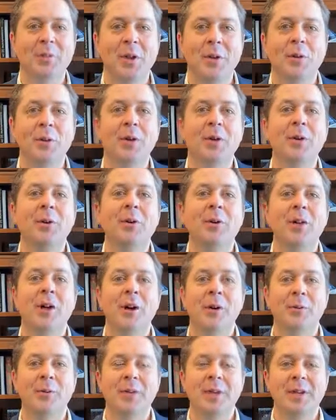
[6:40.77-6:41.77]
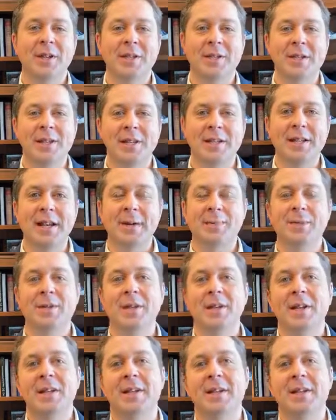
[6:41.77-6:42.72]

wouldn't go along with his attempts